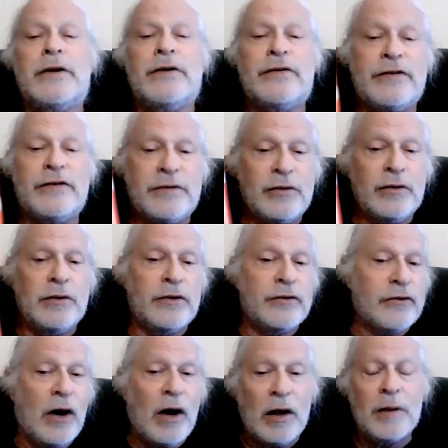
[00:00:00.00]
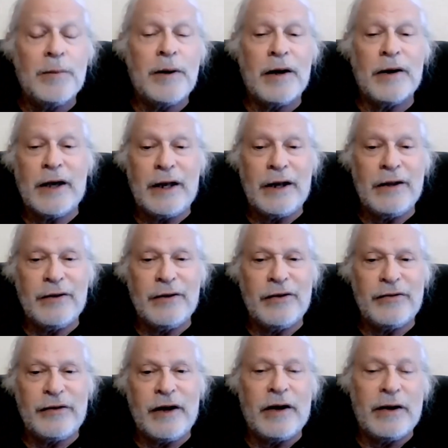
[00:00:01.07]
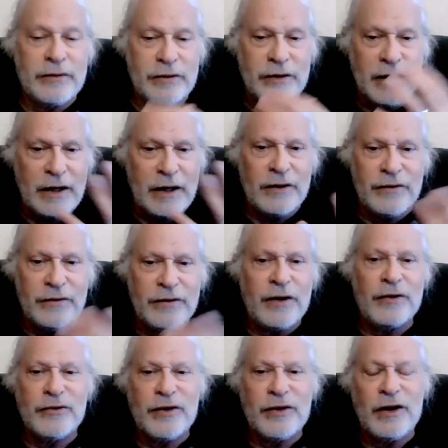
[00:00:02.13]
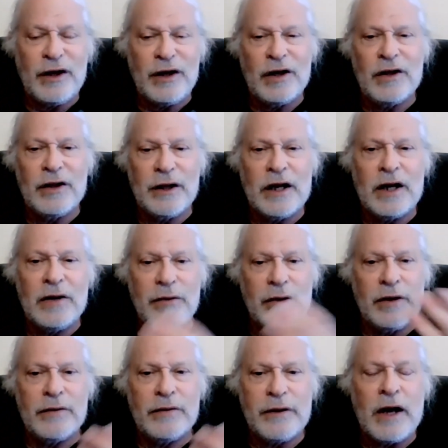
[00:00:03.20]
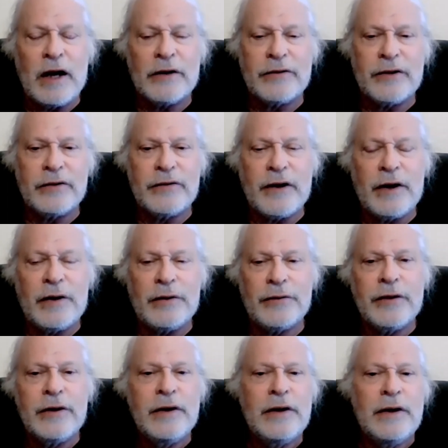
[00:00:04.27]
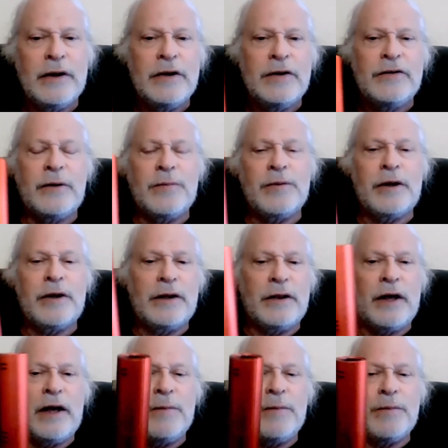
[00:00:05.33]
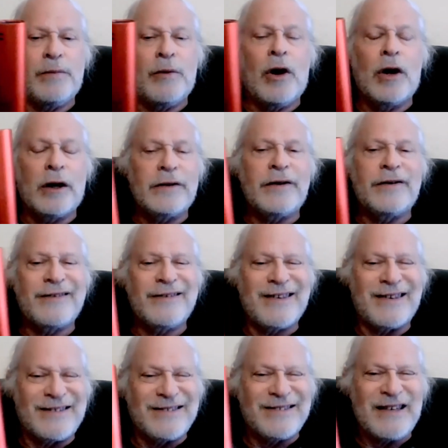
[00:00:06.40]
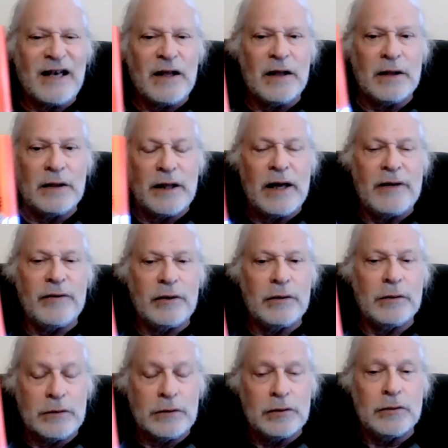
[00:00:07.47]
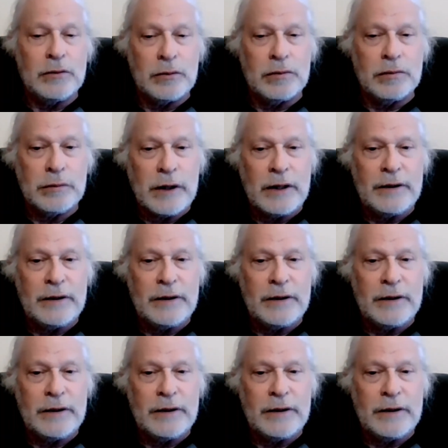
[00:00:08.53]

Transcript: And this tool is all about getting to the cells and getting the cells to heal and getting rid of toxic cells. Simply, they market this as a cell level tool.